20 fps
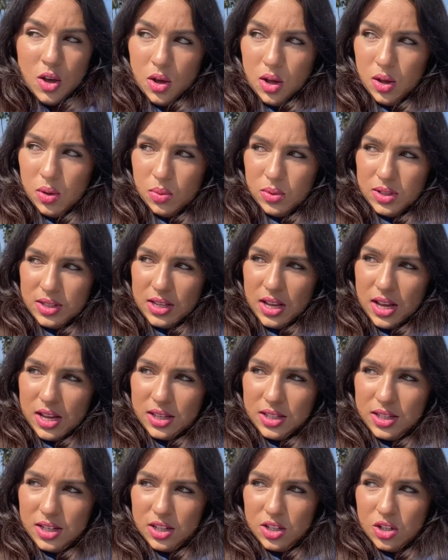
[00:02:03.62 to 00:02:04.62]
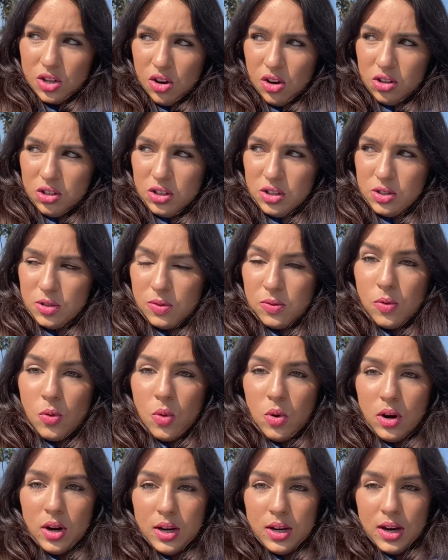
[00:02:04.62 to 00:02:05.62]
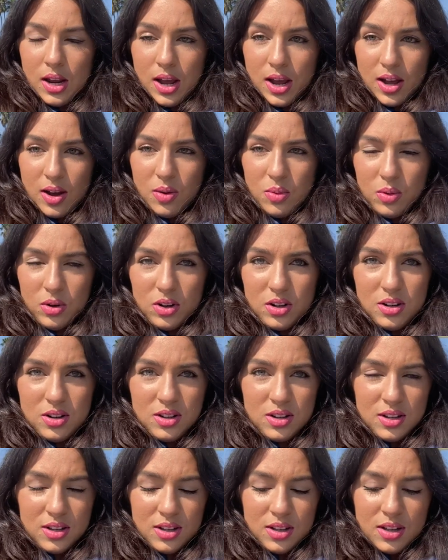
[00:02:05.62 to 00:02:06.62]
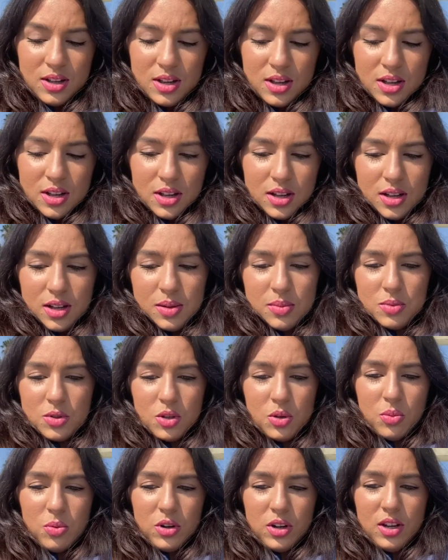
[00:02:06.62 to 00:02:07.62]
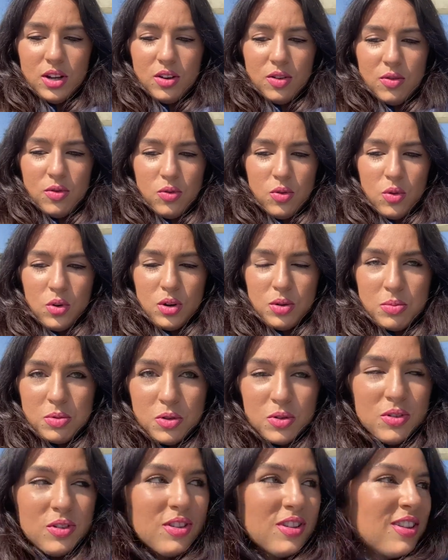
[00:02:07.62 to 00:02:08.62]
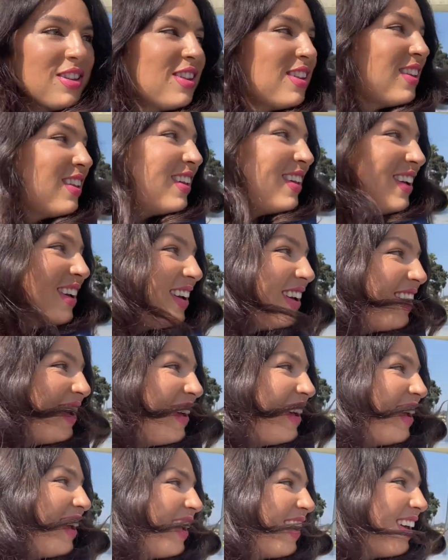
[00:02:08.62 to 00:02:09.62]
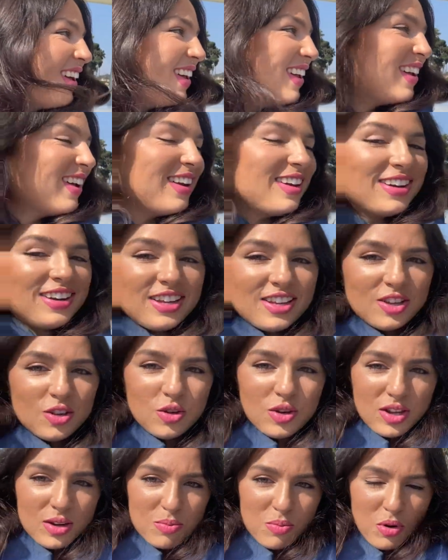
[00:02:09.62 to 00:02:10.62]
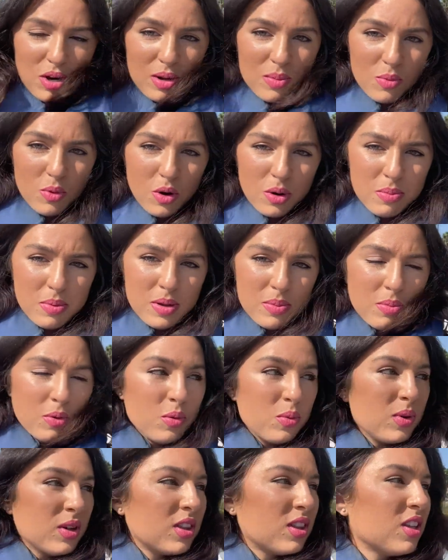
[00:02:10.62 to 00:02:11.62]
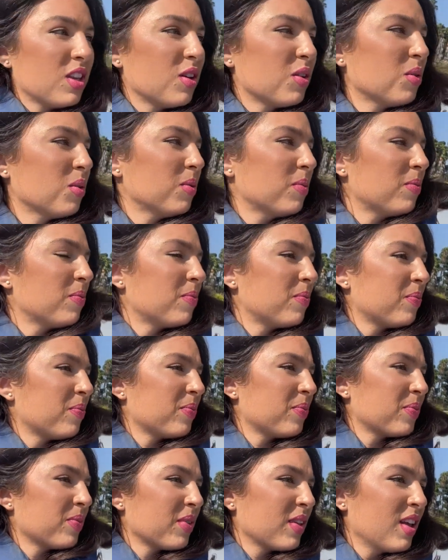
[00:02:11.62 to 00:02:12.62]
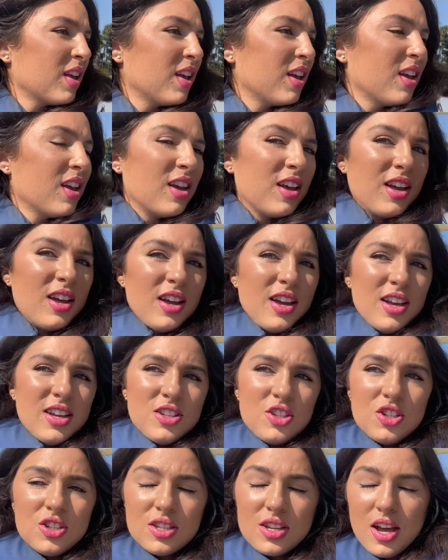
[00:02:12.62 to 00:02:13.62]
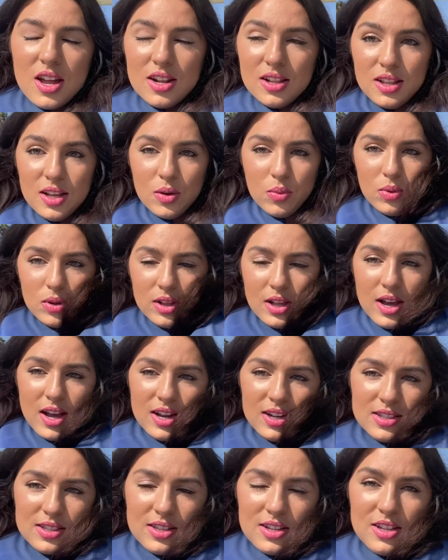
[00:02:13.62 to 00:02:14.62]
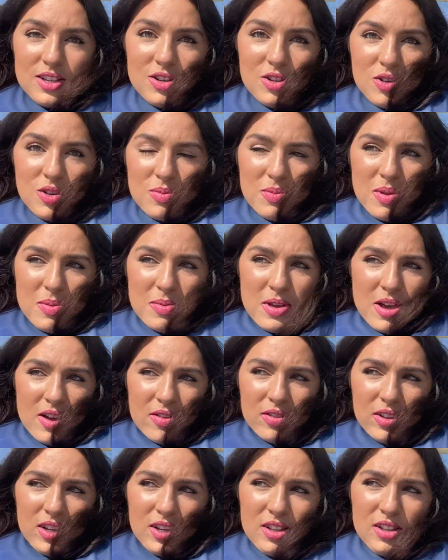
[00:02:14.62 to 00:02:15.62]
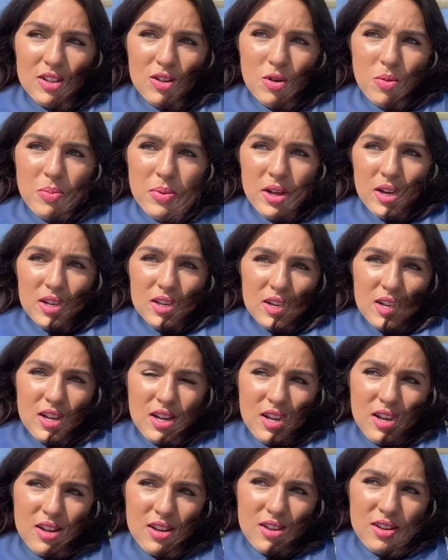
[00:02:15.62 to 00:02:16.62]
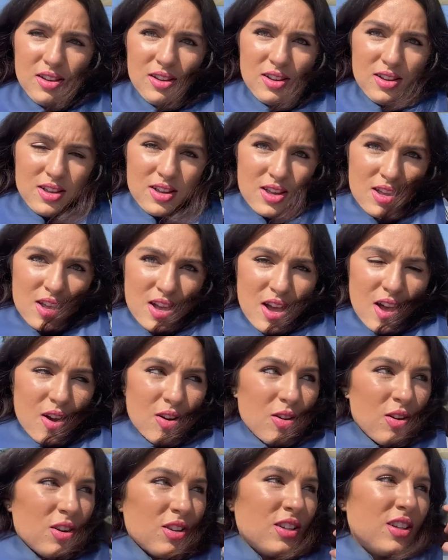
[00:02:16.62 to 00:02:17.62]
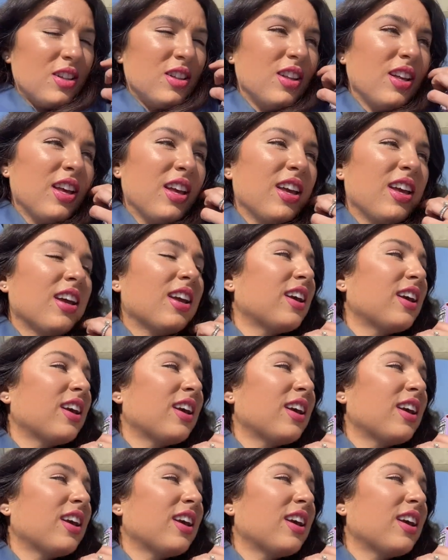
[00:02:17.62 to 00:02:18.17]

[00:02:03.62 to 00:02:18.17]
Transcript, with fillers: it was $18 for an hour. Um, so pretty affordable. And you can bring more people so with you. It. It's just kind of like relaxing. You can maybe have like a little picnic out on the lake.